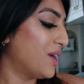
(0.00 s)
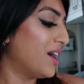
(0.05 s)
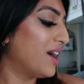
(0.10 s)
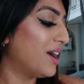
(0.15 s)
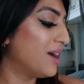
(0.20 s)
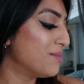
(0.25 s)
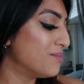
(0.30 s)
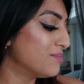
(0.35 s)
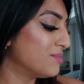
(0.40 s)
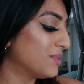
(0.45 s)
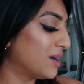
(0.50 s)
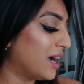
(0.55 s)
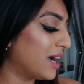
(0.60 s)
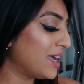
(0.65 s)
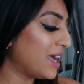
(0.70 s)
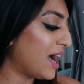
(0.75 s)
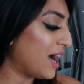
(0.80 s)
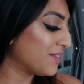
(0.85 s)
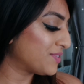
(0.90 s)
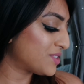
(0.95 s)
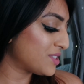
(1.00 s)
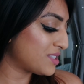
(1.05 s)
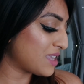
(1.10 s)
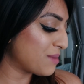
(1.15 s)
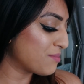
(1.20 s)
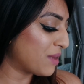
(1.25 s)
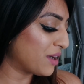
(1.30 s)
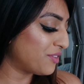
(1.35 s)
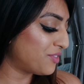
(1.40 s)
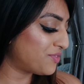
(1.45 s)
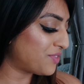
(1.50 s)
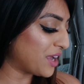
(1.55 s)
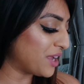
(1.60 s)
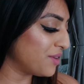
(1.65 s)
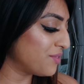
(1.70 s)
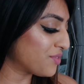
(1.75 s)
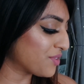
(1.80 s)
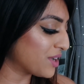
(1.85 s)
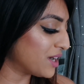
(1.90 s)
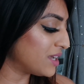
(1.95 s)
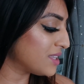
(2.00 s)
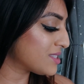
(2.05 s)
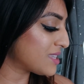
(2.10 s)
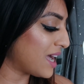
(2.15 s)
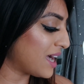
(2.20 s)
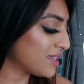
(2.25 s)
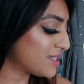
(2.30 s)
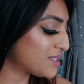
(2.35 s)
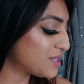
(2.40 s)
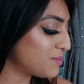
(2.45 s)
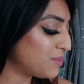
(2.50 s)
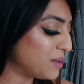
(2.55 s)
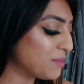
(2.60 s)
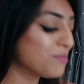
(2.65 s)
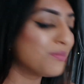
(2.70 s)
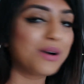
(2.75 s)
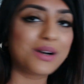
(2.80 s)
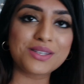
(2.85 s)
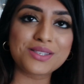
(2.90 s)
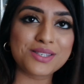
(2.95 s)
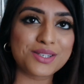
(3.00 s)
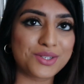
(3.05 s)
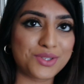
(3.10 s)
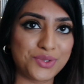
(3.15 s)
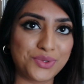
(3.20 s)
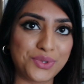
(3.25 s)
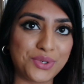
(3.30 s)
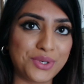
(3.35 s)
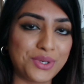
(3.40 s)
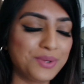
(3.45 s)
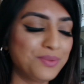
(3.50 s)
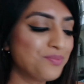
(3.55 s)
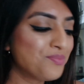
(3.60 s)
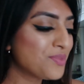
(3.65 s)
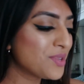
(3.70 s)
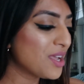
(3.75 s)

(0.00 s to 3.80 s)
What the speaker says: I have to say my favourite has to be Musk Dore.